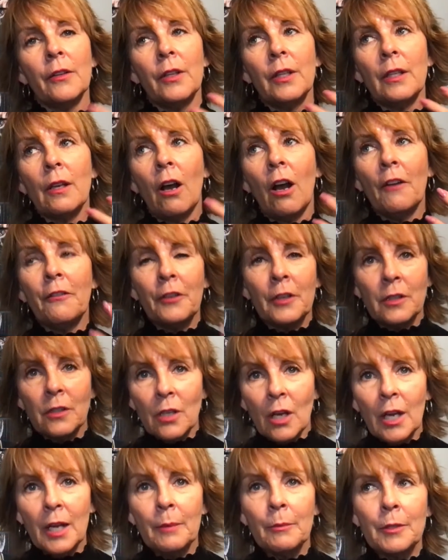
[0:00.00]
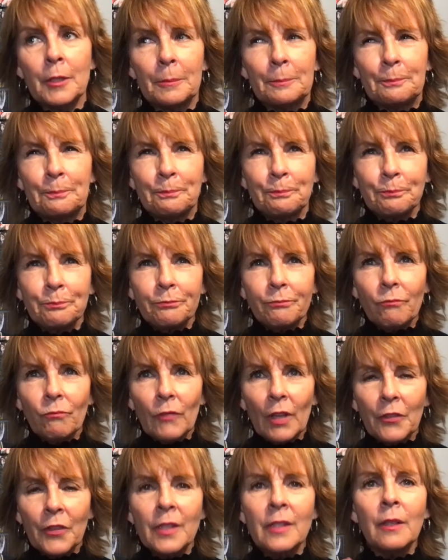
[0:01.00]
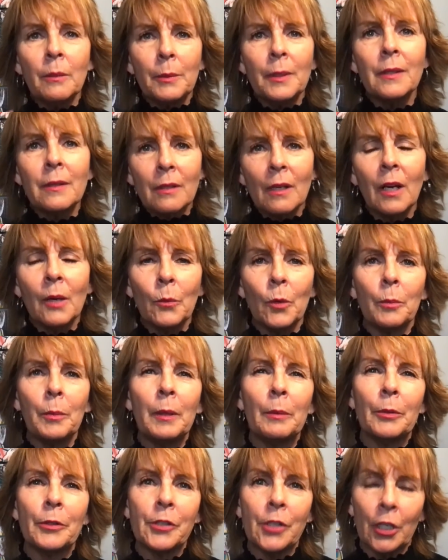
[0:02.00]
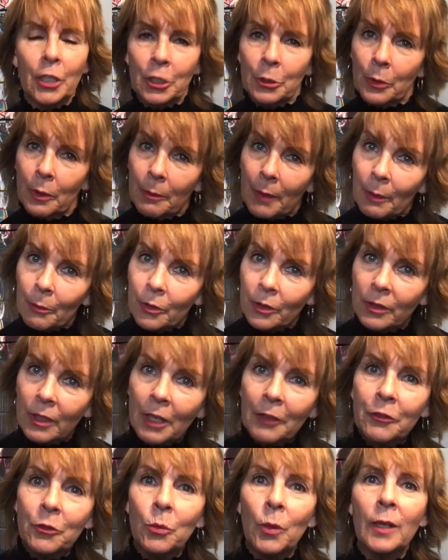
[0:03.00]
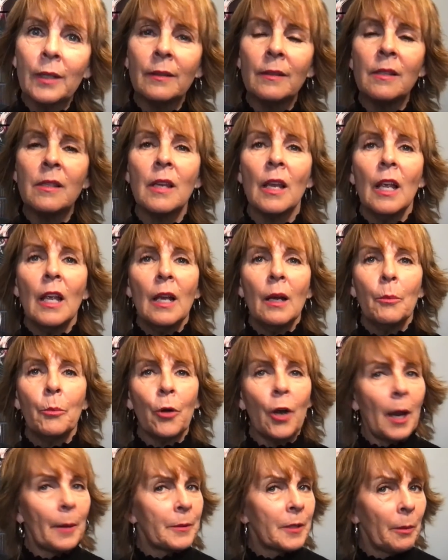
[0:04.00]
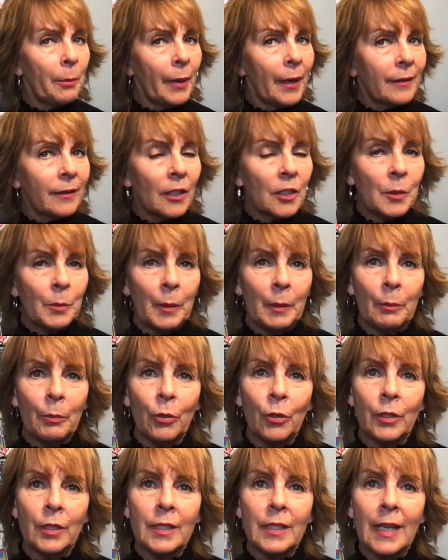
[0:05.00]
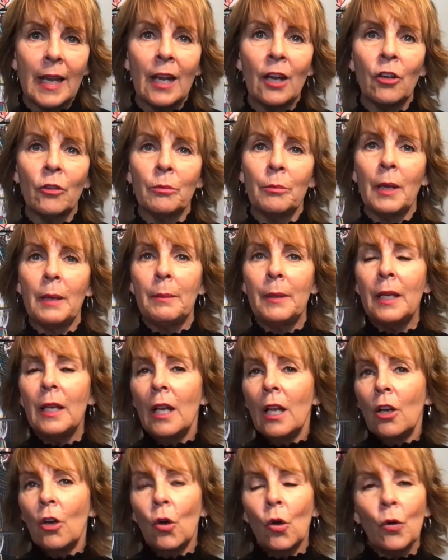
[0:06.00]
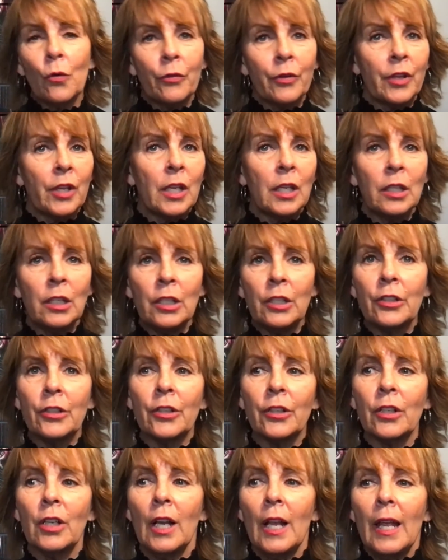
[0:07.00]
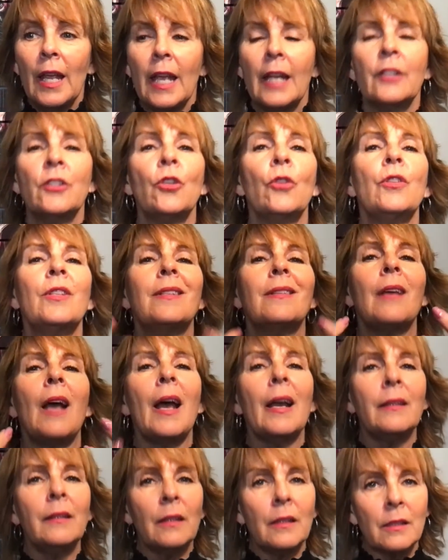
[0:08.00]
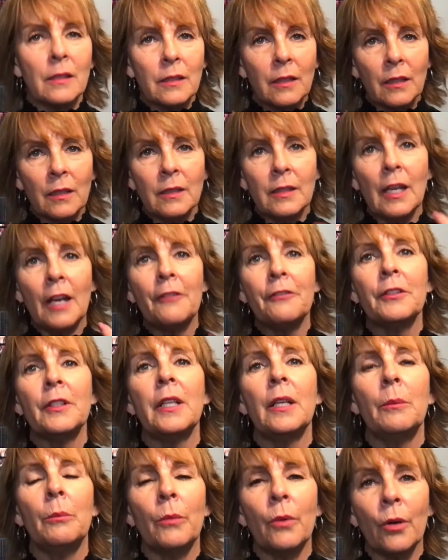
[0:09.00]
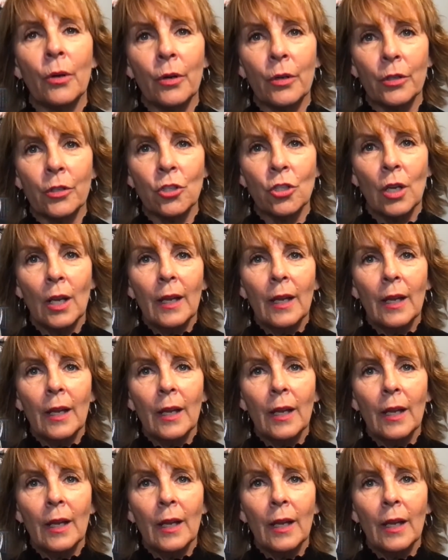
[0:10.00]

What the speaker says: Oftentimes, this can be a time where people start to remember loved ones, perhaps a pet that's been put down maybe over the year. And so sadness can definitely emerge.